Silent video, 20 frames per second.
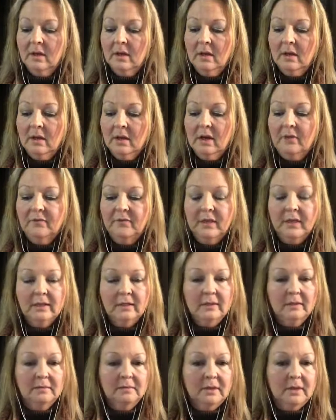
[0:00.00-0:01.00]
A
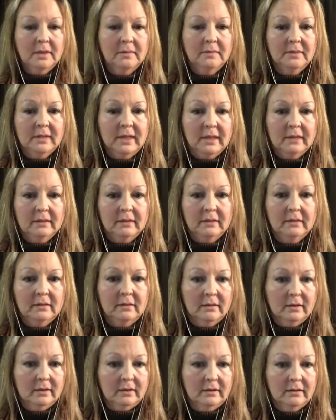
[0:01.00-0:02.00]
victim comes at
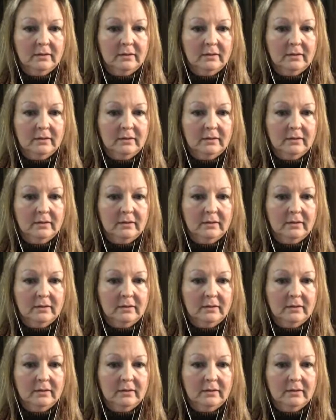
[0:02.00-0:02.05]
this,